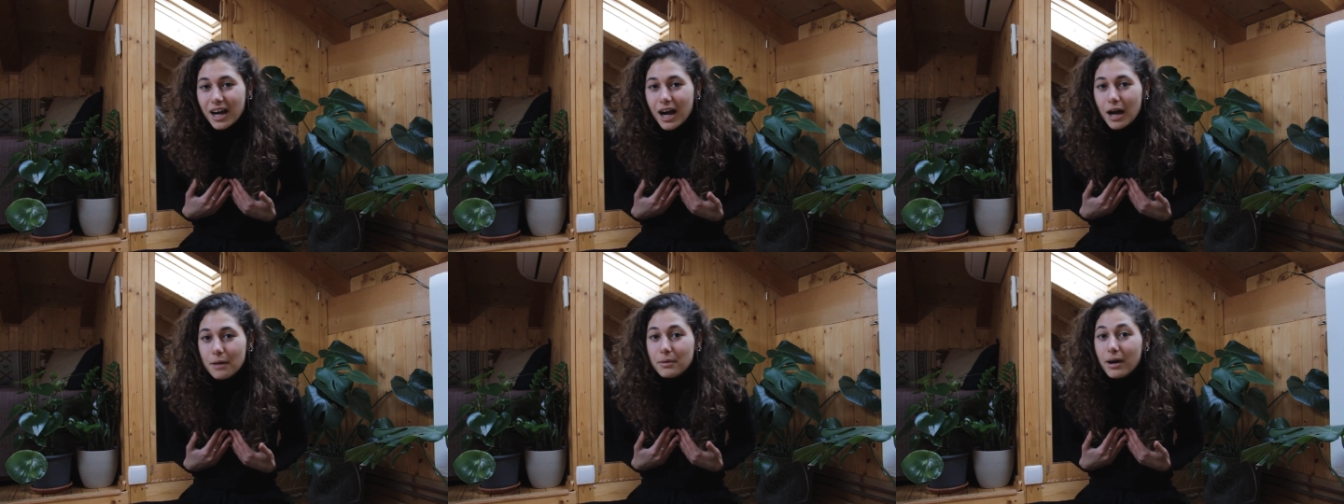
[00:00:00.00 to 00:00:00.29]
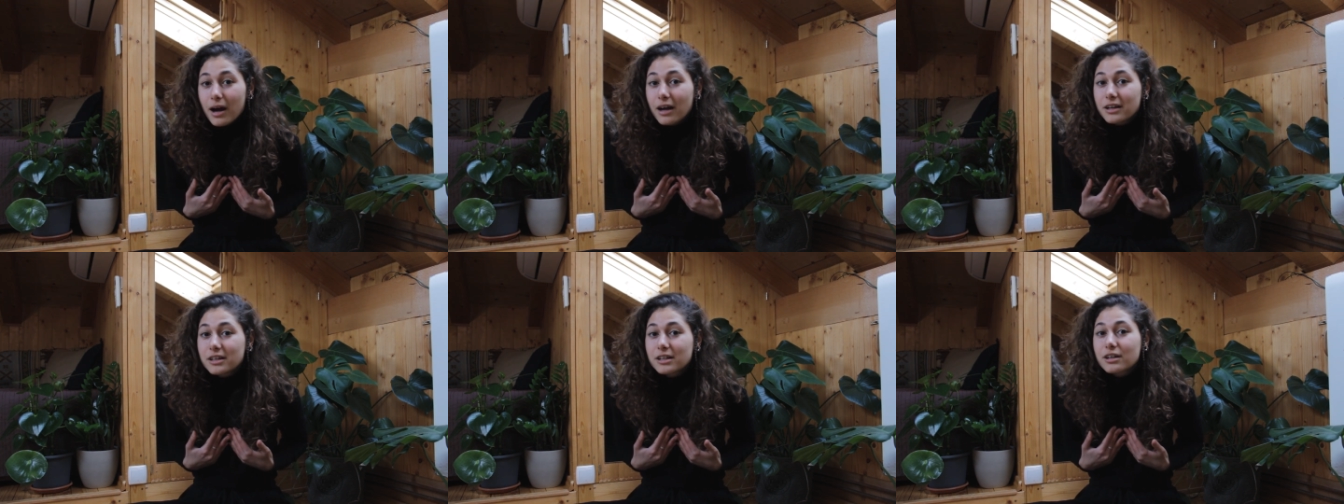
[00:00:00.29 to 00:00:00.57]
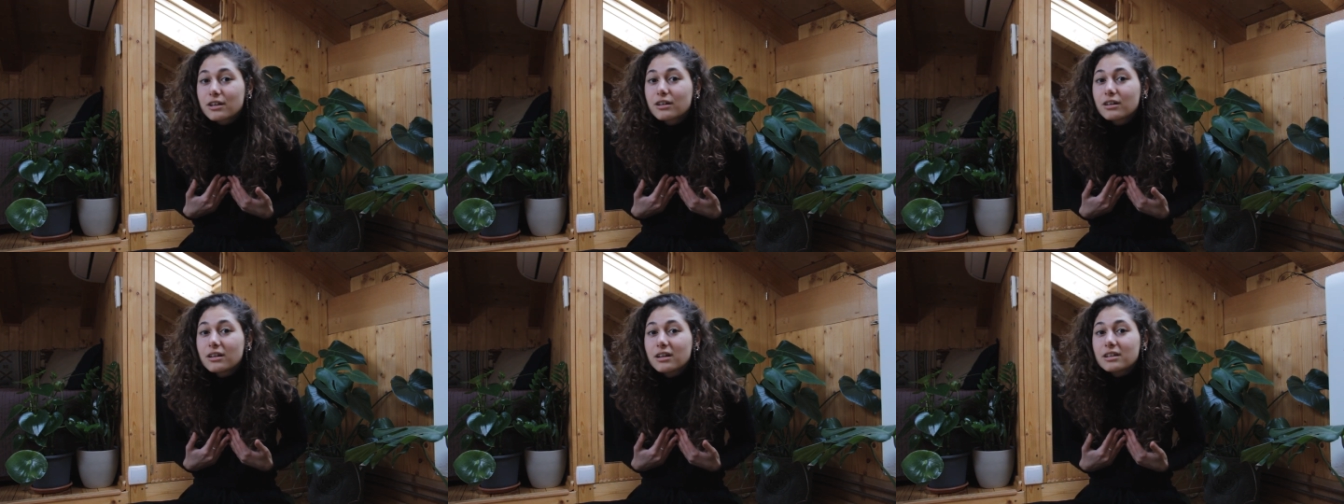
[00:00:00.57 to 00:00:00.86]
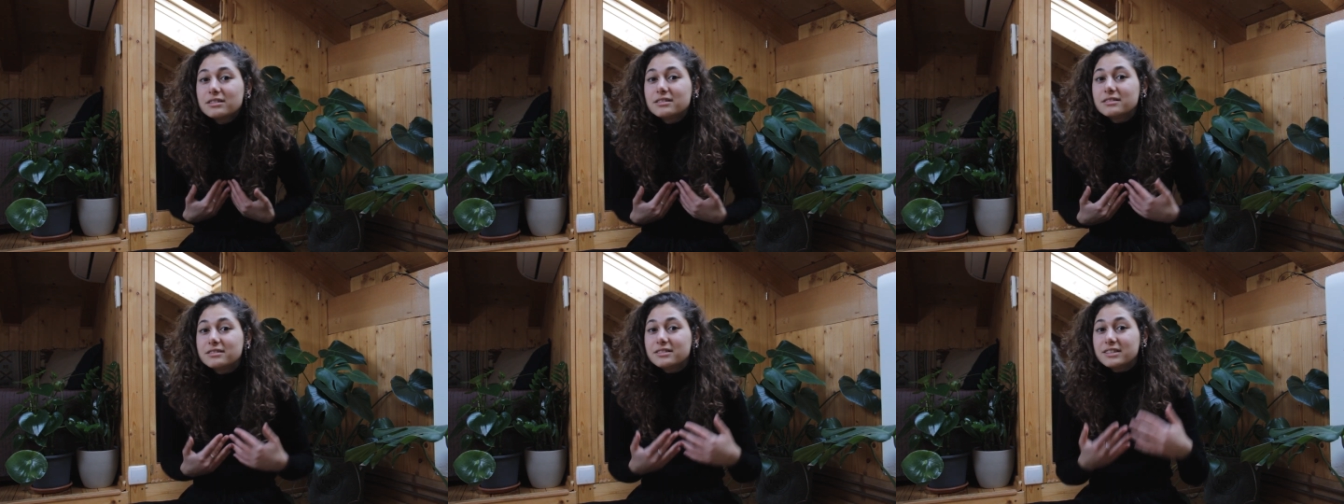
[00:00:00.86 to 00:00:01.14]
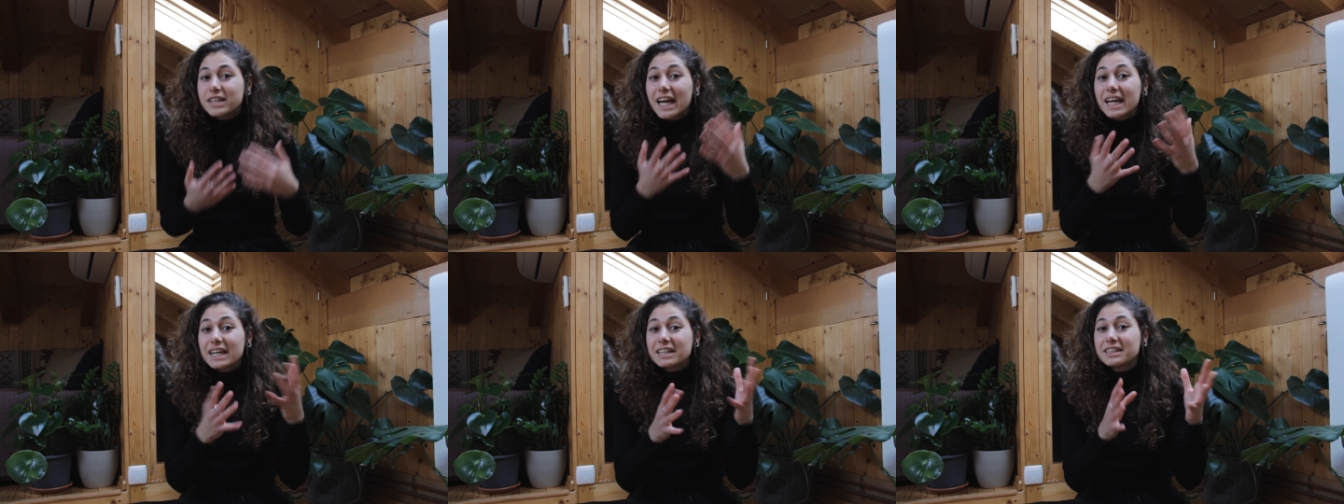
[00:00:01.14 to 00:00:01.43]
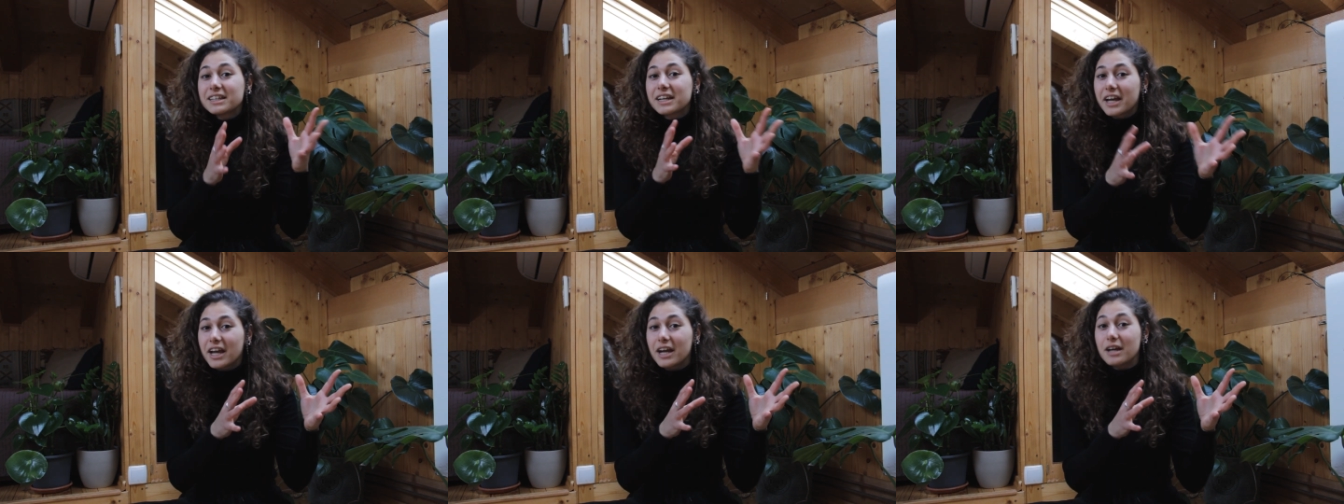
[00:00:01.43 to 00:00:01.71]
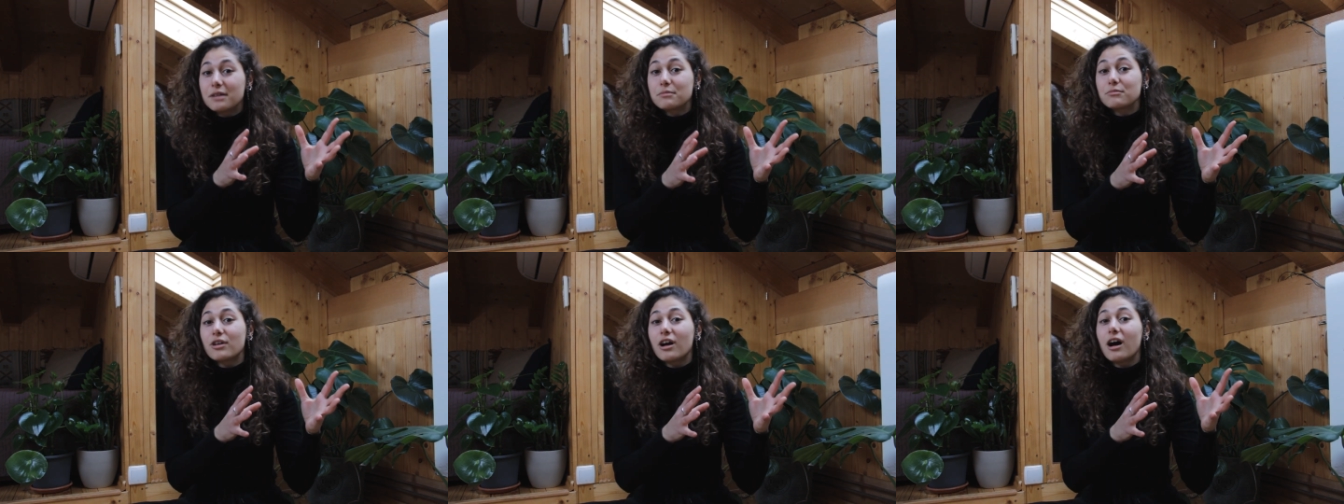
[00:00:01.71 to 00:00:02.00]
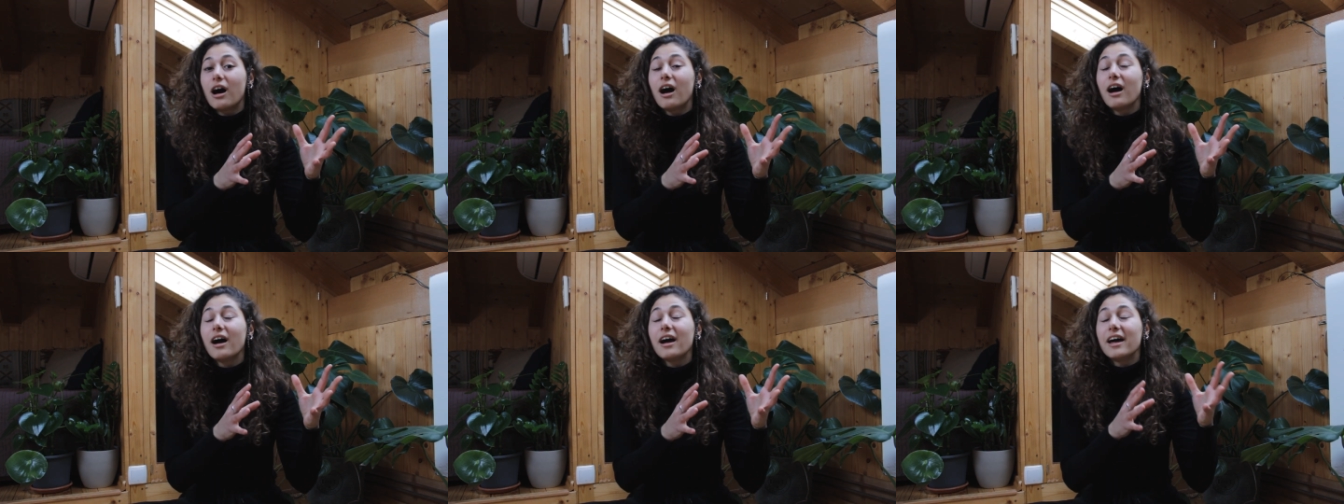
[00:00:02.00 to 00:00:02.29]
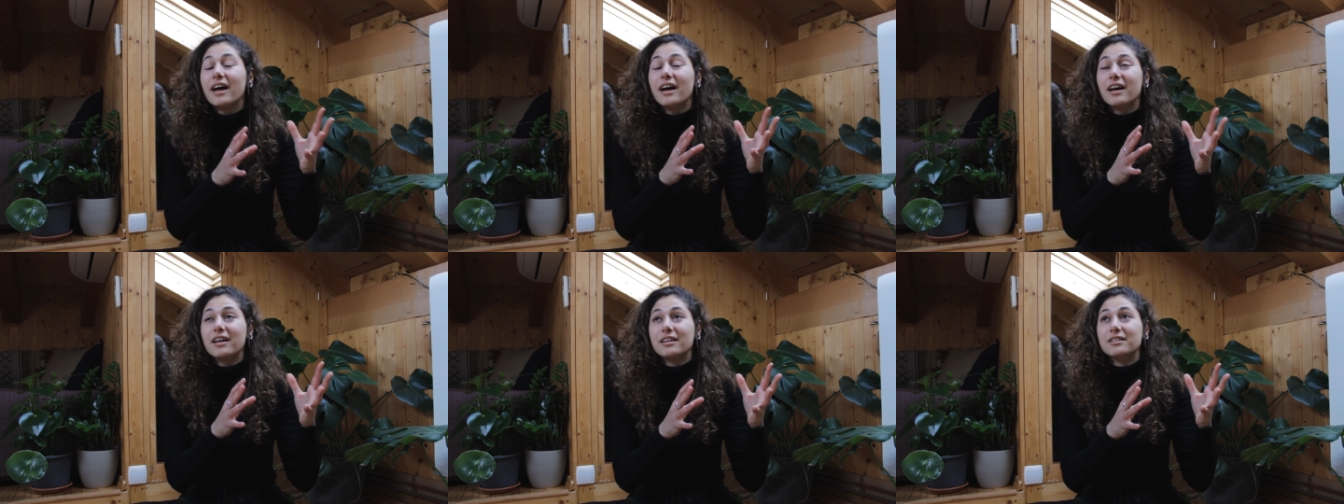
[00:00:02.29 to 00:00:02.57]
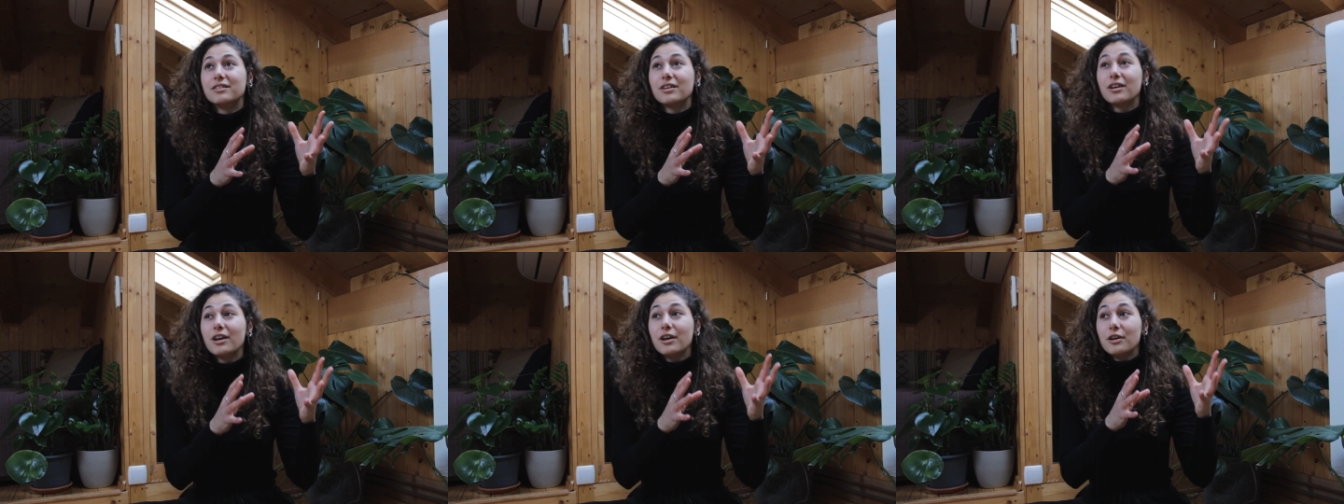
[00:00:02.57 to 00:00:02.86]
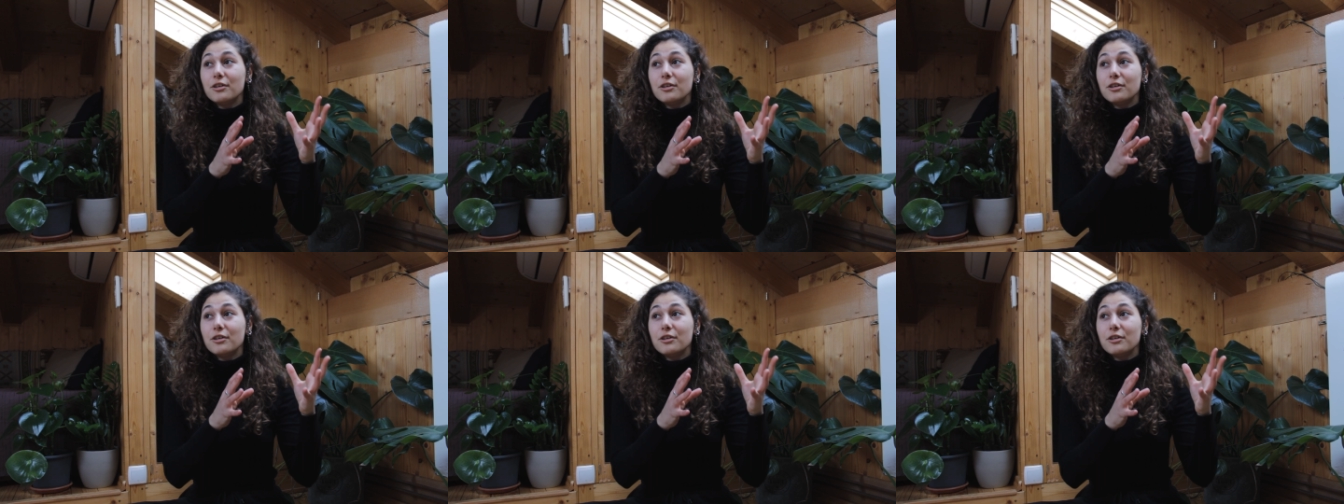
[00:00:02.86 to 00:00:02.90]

I'm either gonna take the camera and